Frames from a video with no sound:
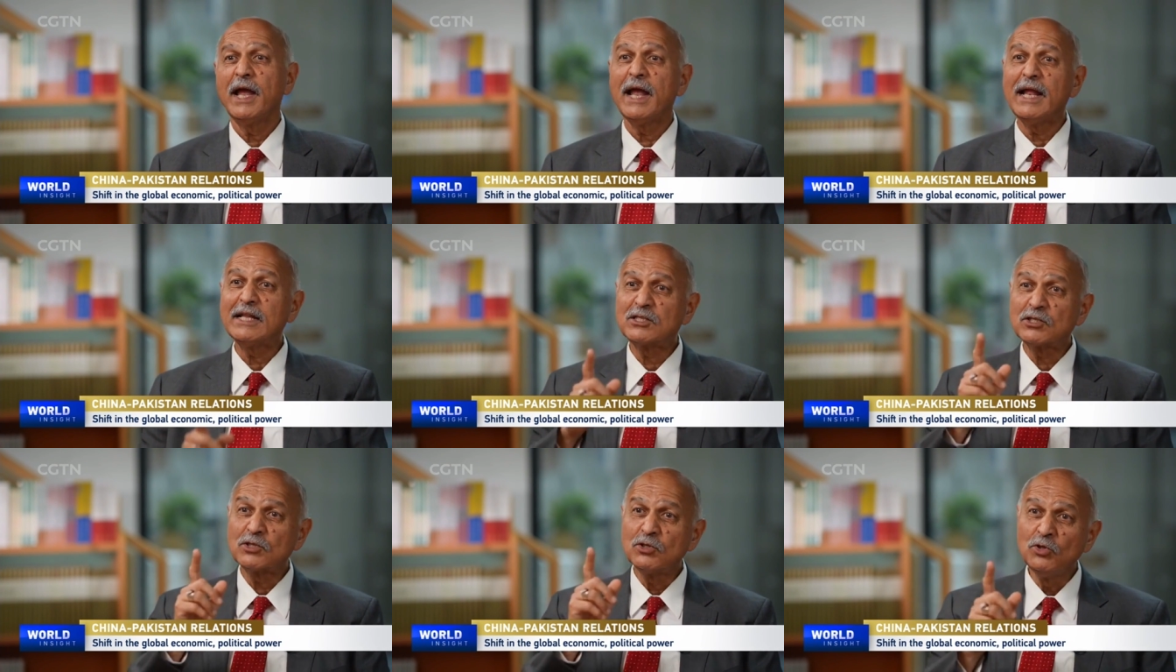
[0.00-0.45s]

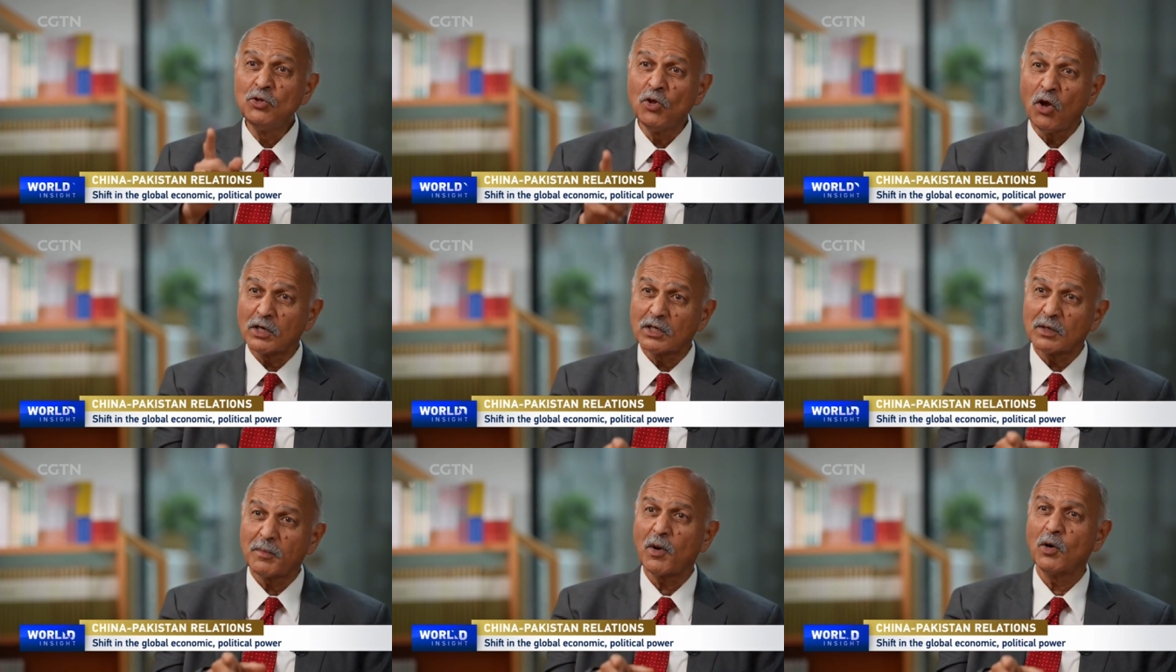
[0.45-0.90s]
It's
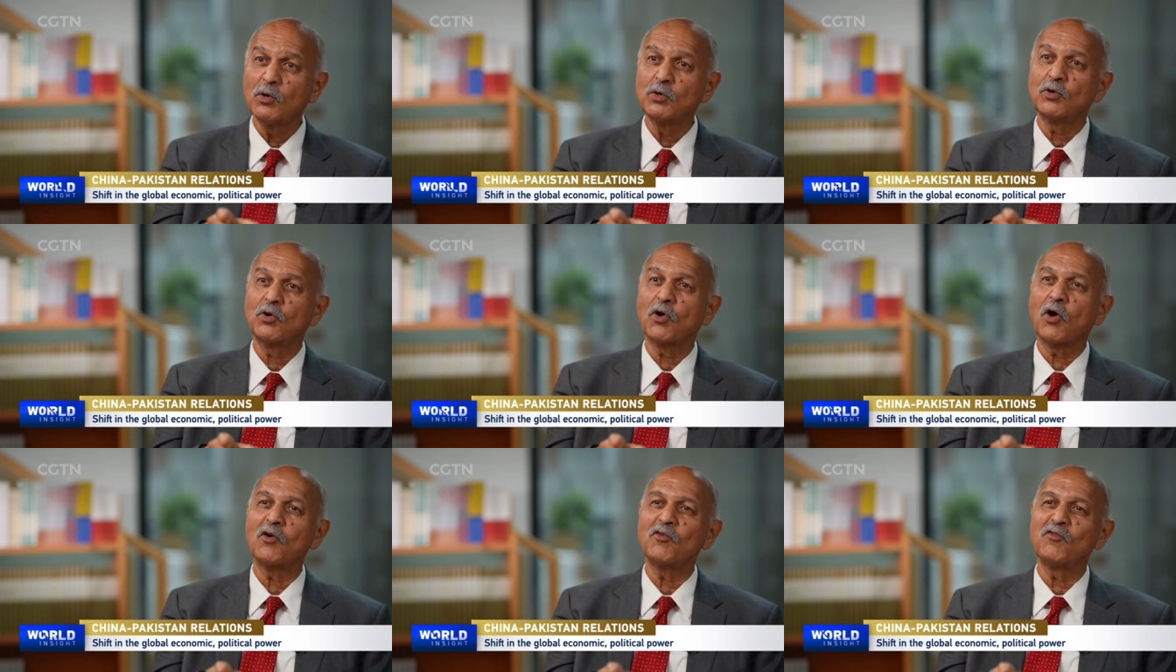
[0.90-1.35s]
not
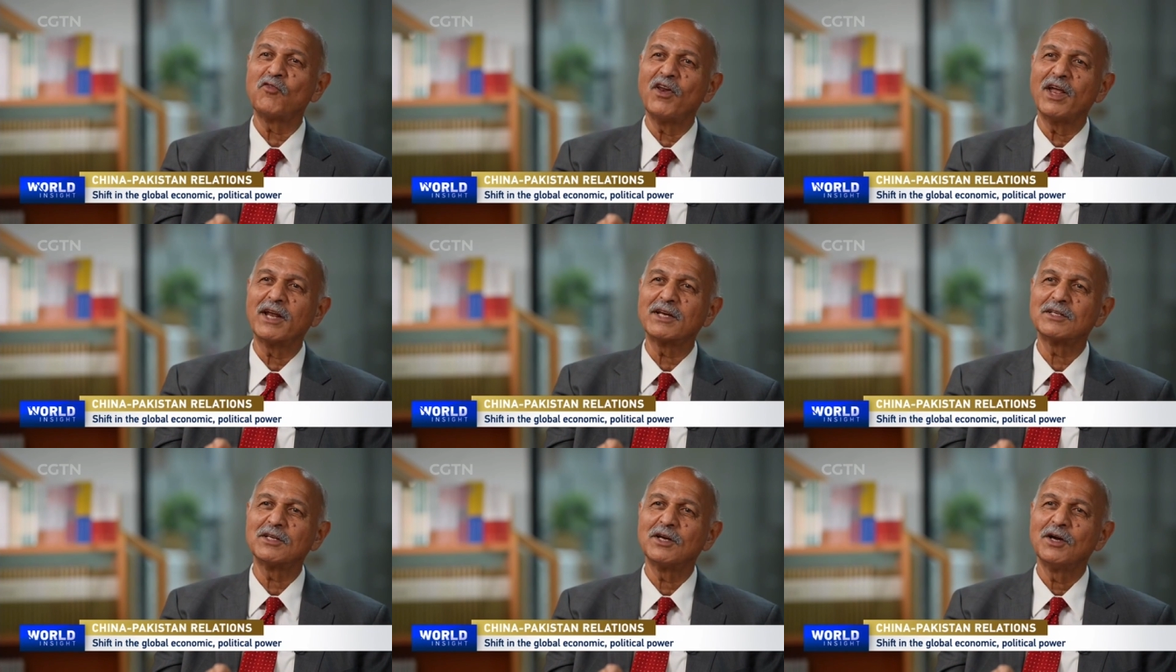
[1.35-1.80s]
about
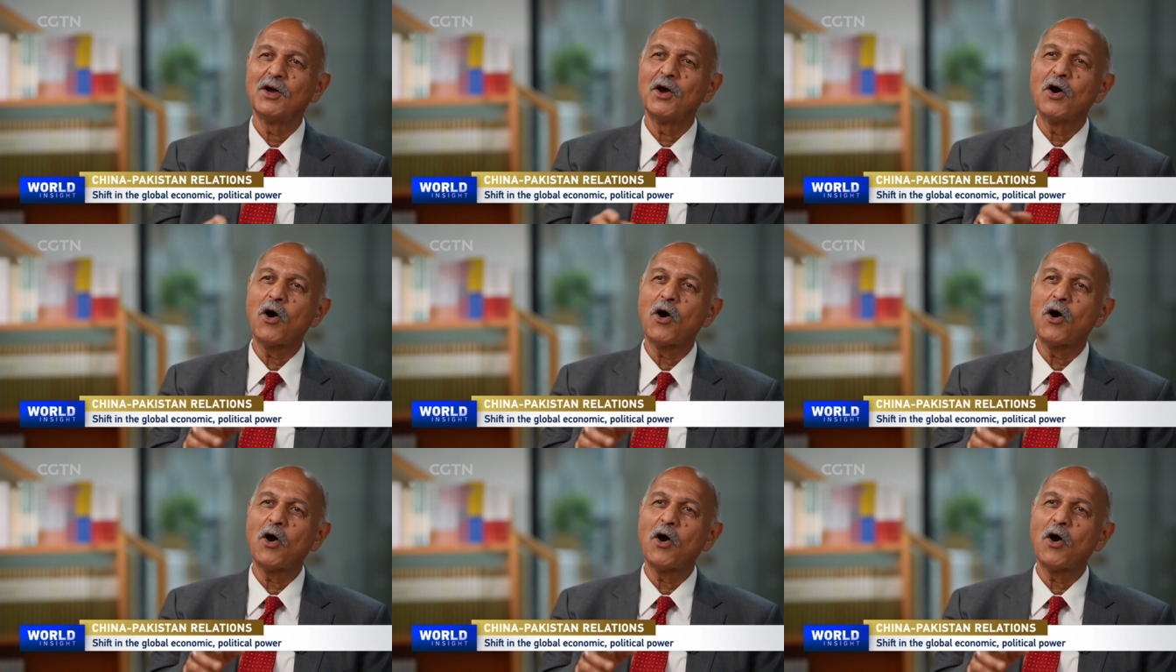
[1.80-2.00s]
conflict